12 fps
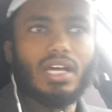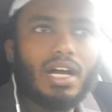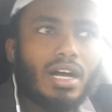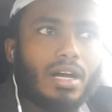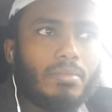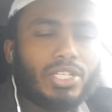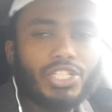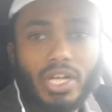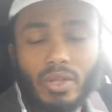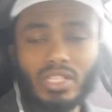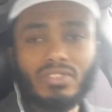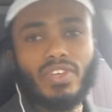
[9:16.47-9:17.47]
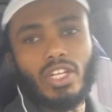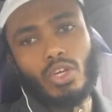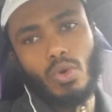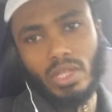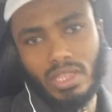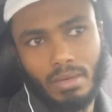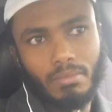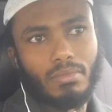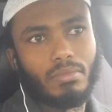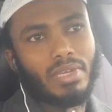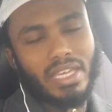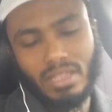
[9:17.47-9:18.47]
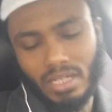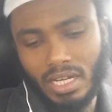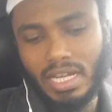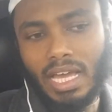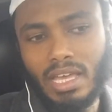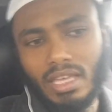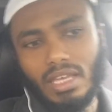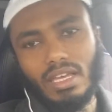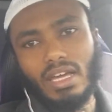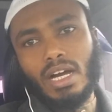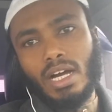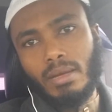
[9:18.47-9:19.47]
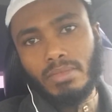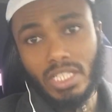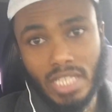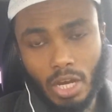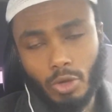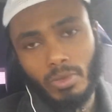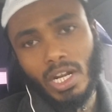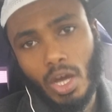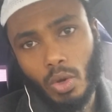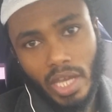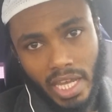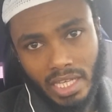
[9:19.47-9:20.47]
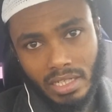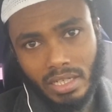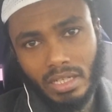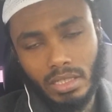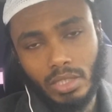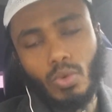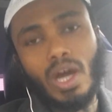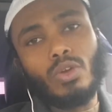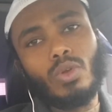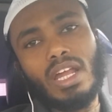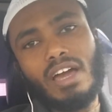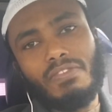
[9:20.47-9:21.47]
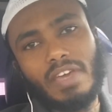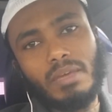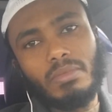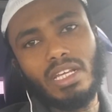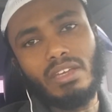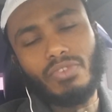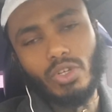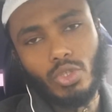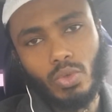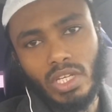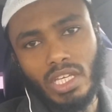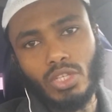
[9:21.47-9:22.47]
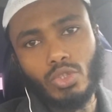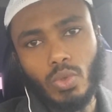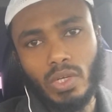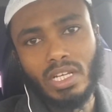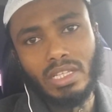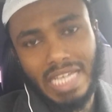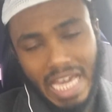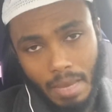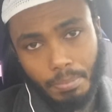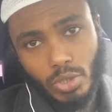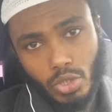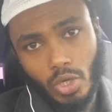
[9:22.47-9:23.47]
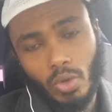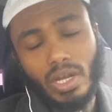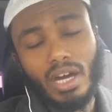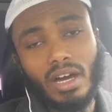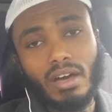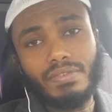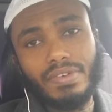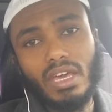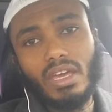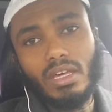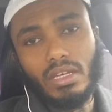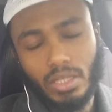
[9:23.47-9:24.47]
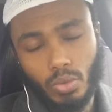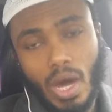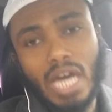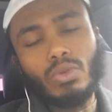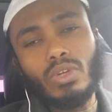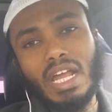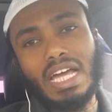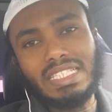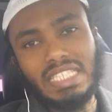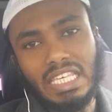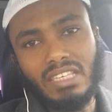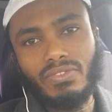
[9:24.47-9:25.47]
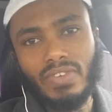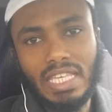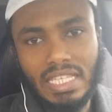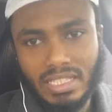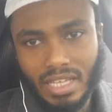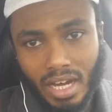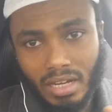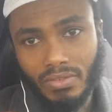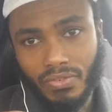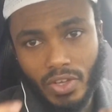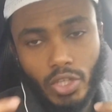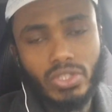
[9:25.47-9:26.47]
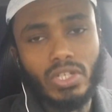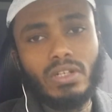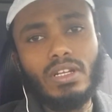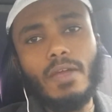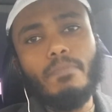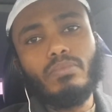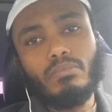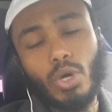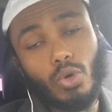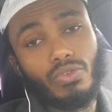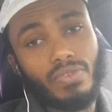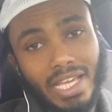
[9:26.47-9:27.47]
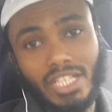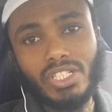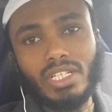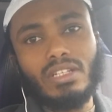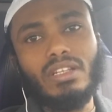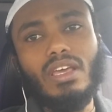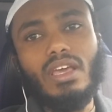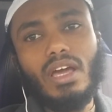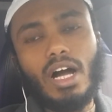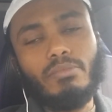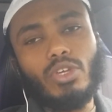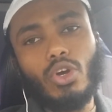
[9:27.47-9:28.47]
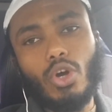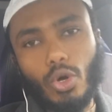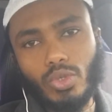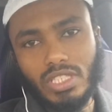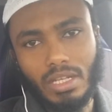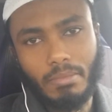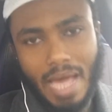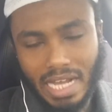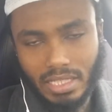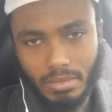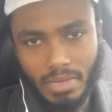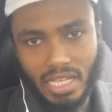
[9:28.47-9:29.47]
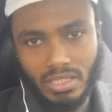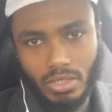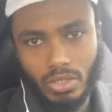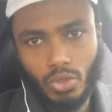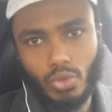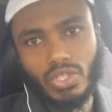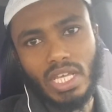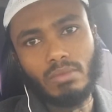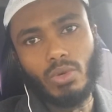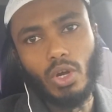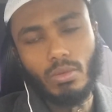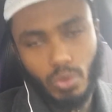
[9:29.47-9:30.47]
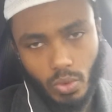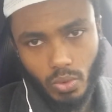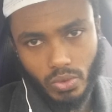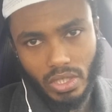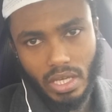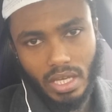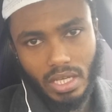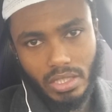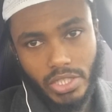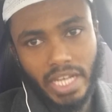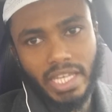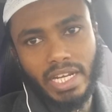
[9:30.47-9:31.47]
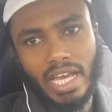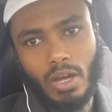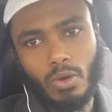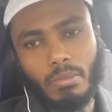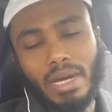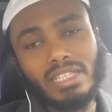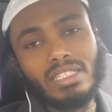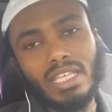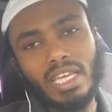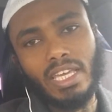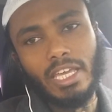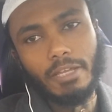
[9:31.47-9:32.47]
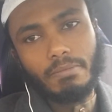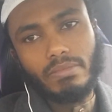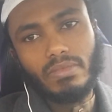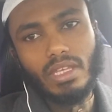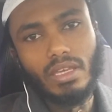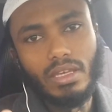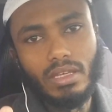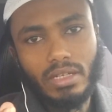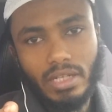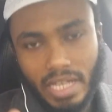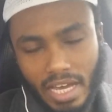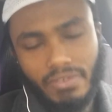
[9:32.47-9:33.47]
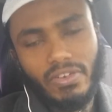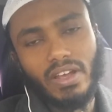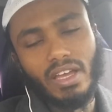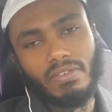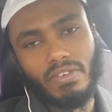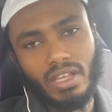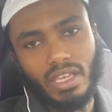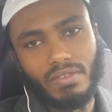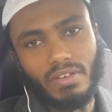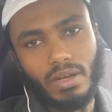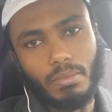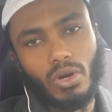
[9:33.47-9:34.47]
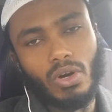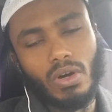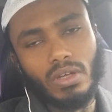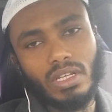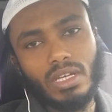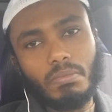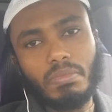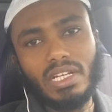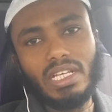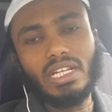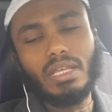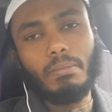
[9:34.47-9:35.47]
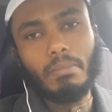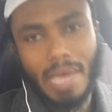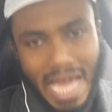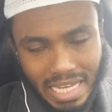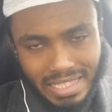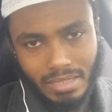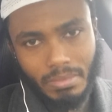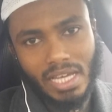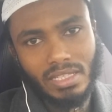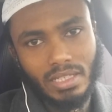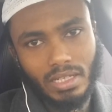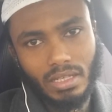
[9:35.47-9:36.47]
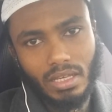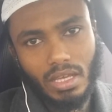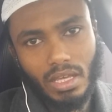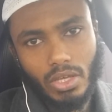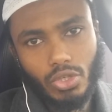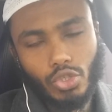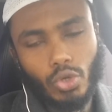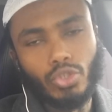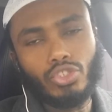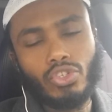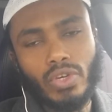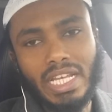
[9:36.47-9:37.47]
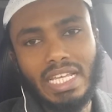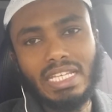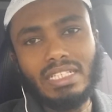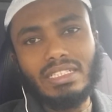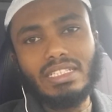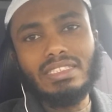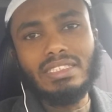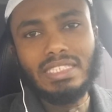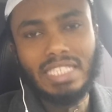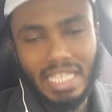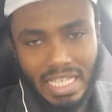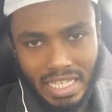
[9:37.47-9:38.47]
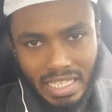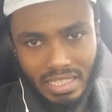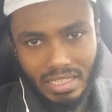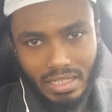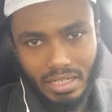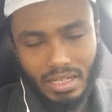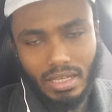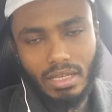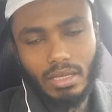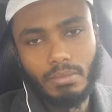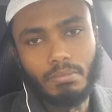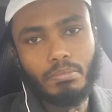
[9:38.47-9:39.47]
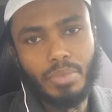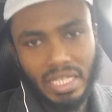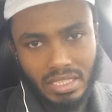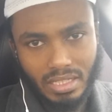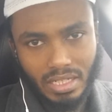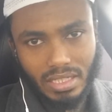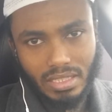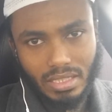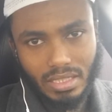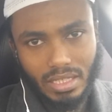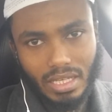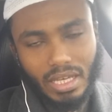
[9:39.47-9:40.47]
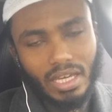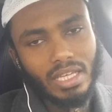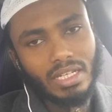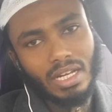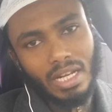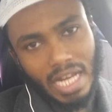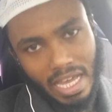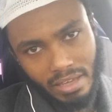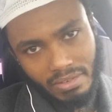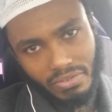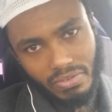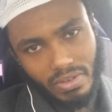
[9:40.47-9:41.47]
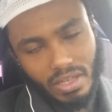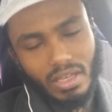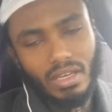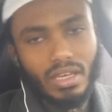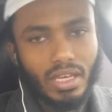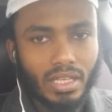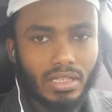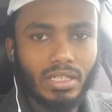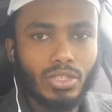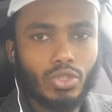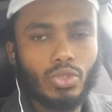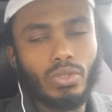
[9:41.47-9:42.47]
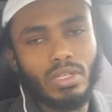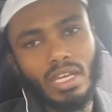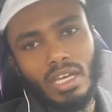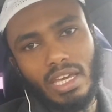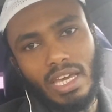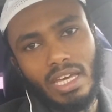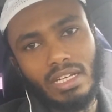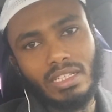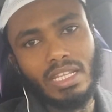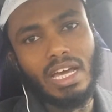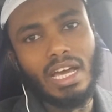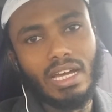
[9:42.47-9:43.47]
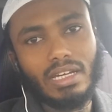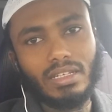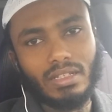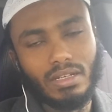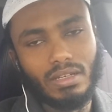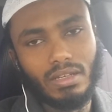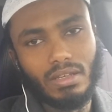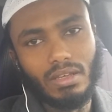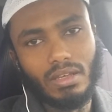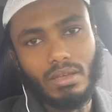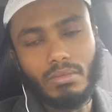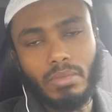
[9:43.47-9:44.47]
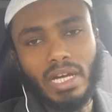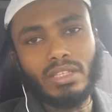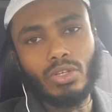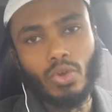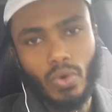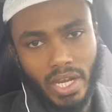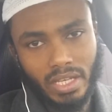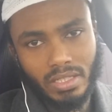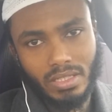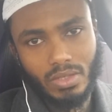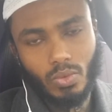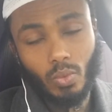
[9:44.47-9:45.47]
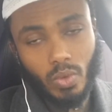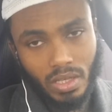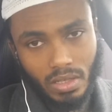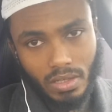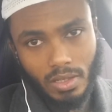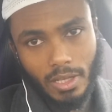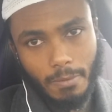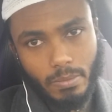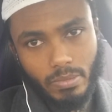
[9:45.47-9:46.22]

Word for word: Um, and share this video with them, bi'idhnillah. Um, Jazakumullah khair, Ridwanullah family, for tuning in to another episode of Ridwanullah TV's Unfiltered Motivation. I'm your host and maximizer, Hussein Mohamud, checking out by saying, never ever give up on completely maximizing your dream, deen, business, and life in this dunya and in the akhirah by the grace, will,